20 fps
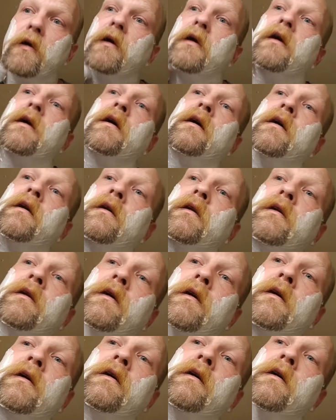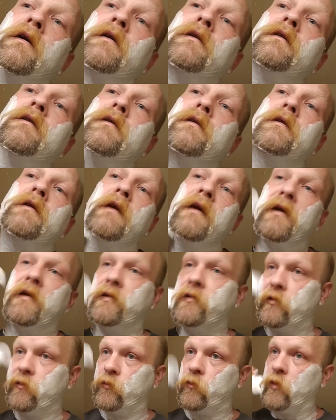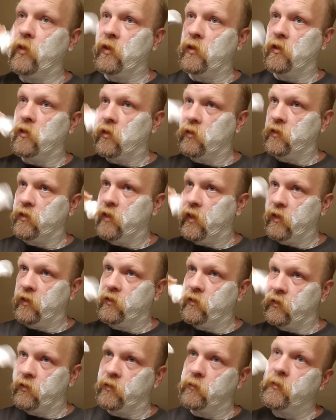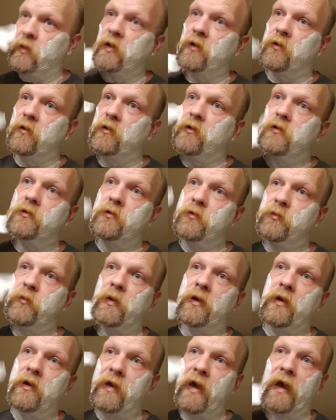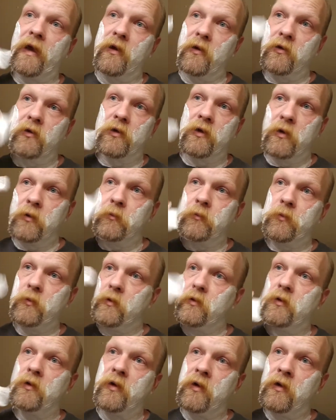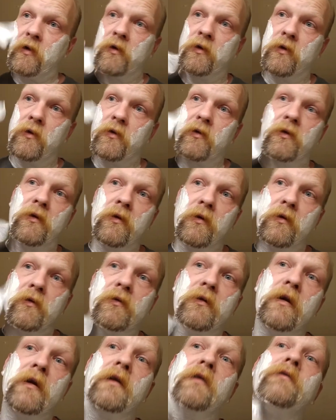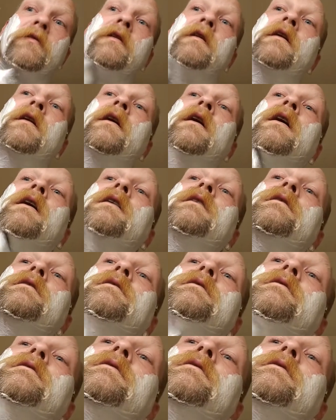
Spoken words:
And yeah, it's where all the hair in the middle has been tangled up and kind of in a knot.